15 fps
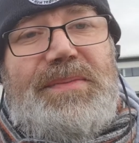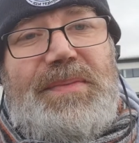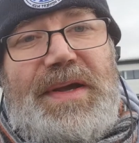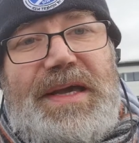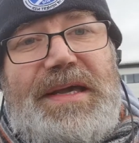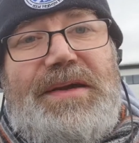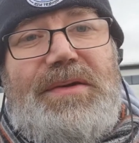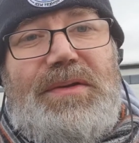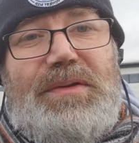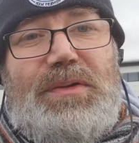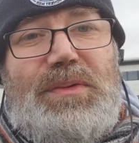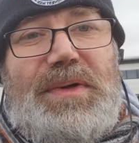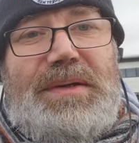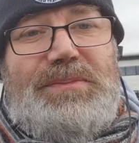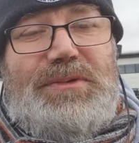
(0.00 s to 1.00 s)

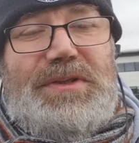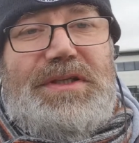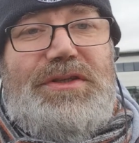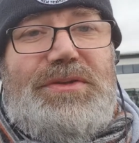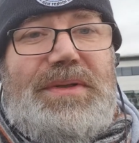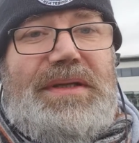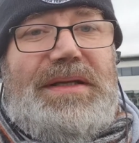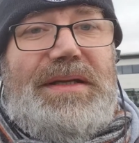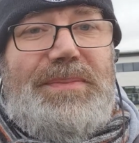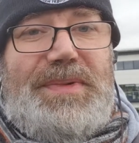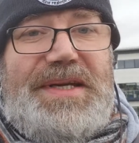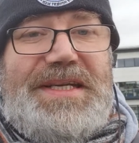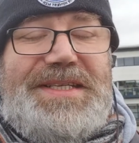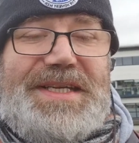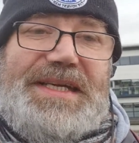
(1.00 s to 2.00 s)
although I'm going to do a little
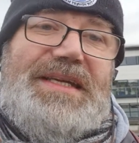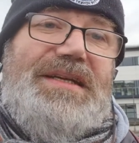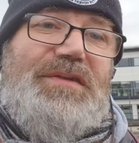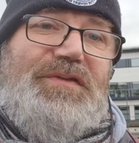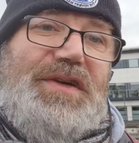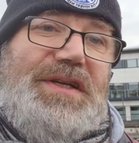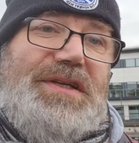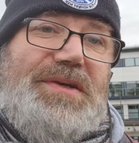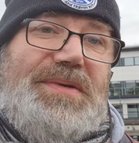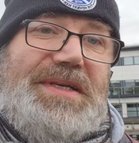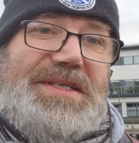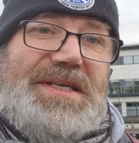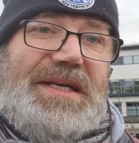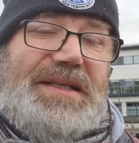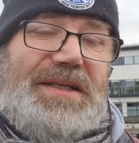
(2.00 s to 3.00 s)
bit of digging to find out
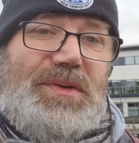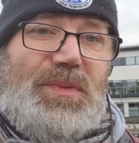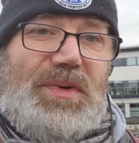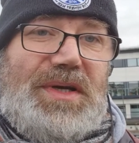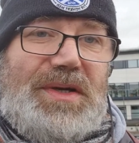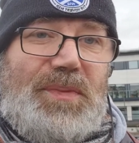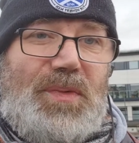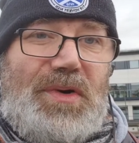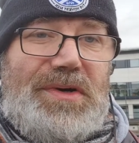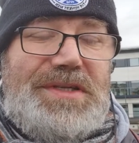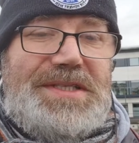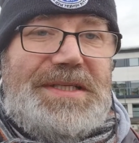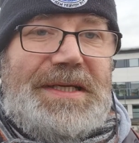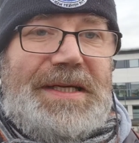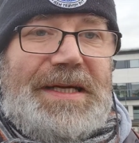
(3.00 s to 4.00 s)
exactly where it
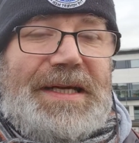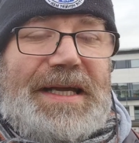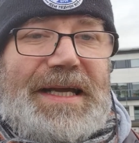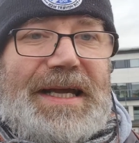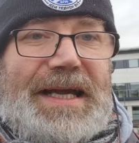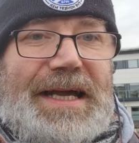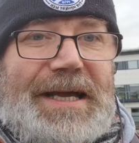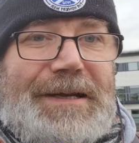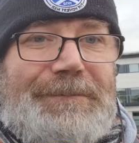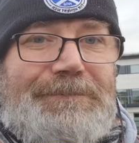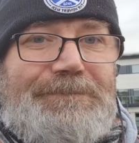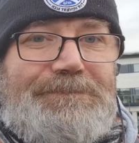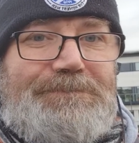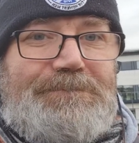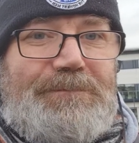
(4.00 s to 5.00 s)
was.
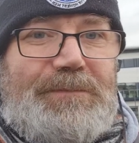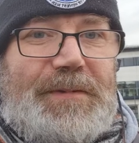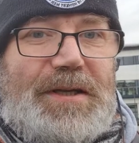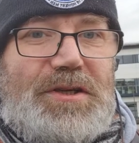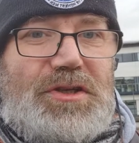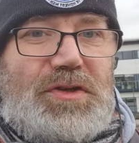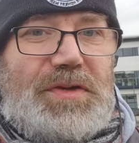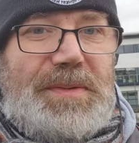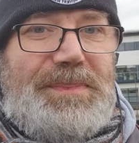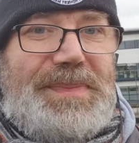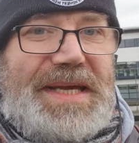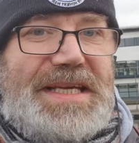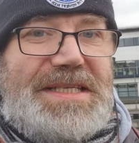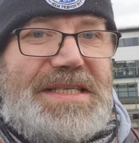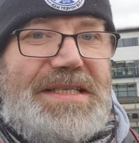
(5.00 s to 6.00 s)
So the
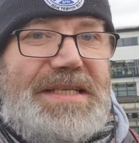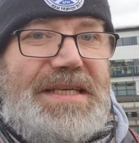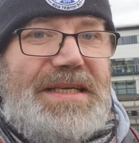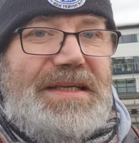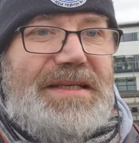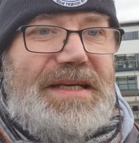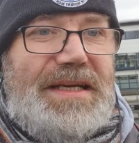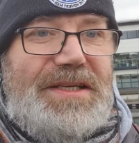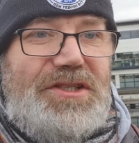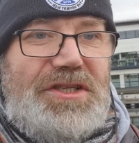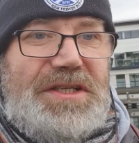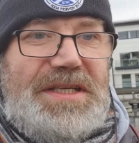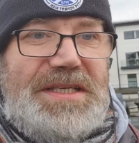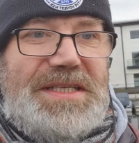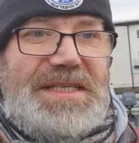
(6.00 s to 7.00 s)
basin here, as
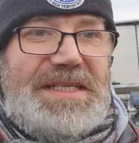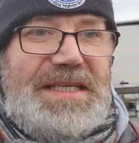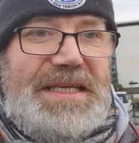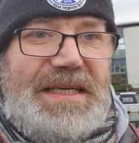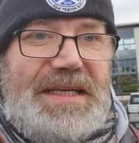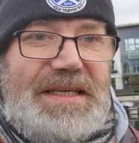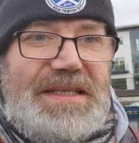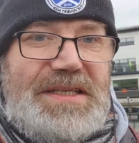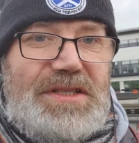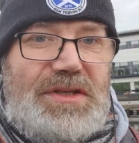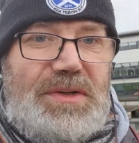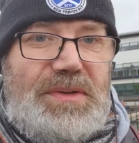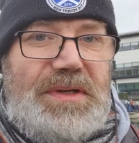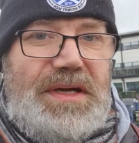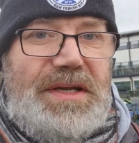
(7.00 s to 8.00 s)
you can see, has
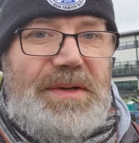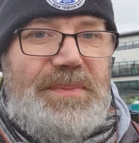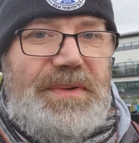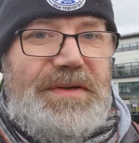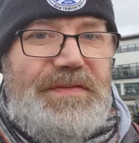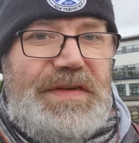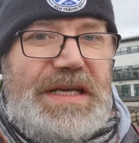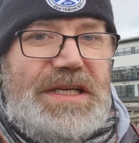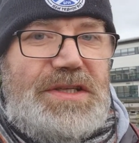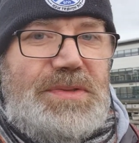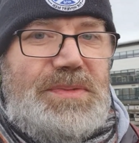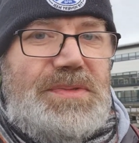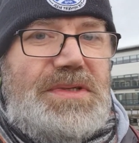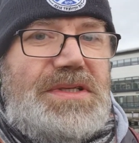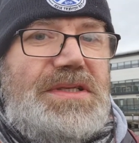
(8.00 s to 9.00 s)
got a number of
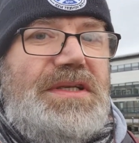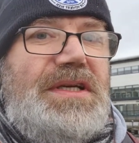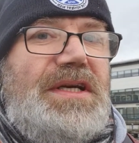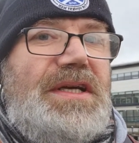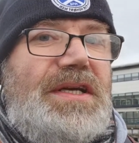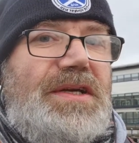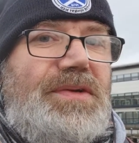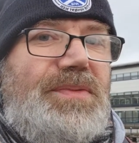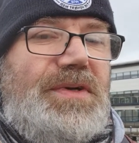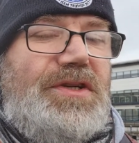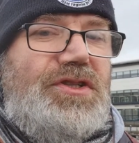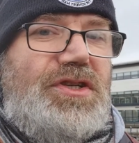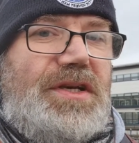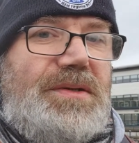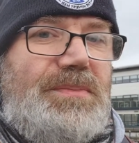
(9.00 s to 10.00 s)
vessels
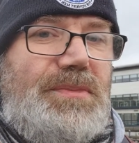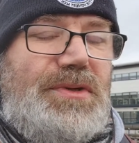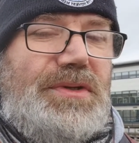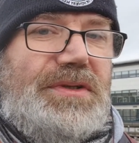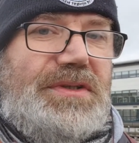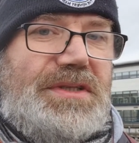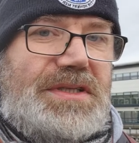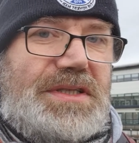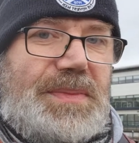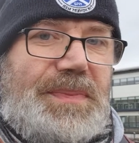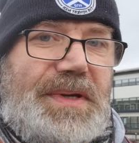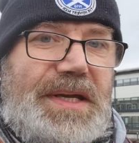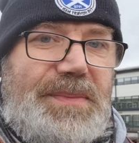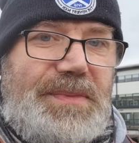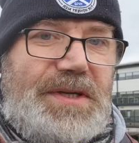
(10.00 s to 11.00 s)
which are moored. There's a
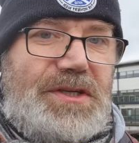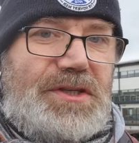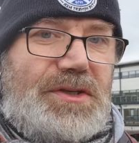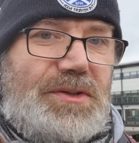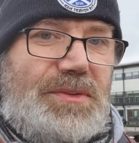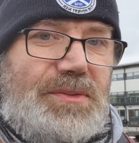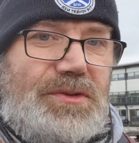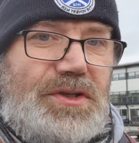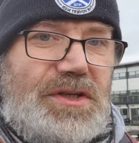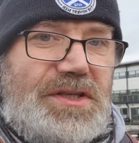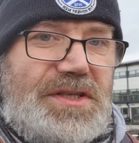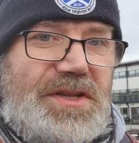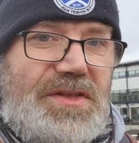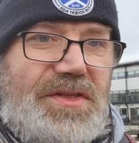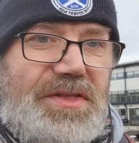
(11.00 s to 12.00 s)
primary school
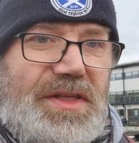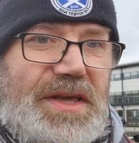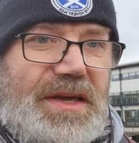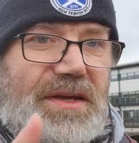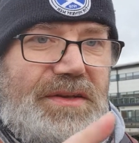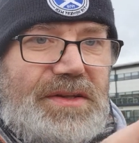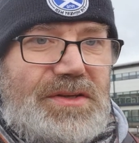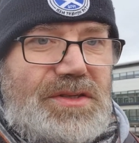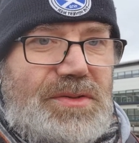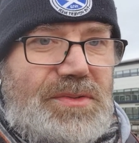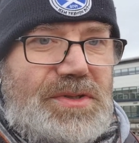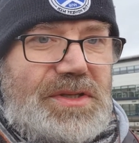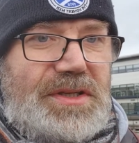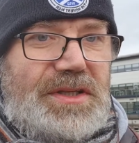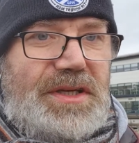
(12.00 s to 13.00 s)
just there. There's
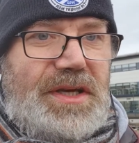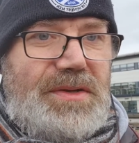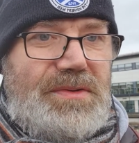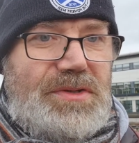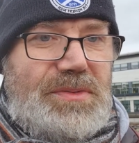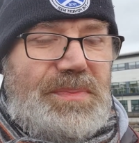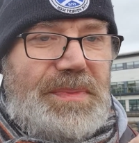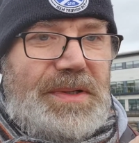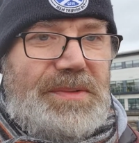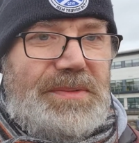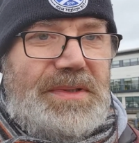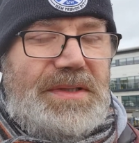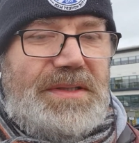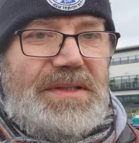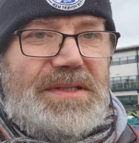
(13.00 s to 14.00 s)
also the council
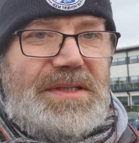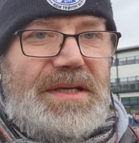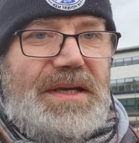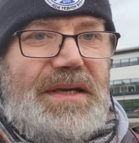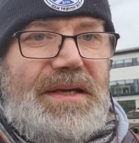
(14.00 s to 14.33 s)
buildings,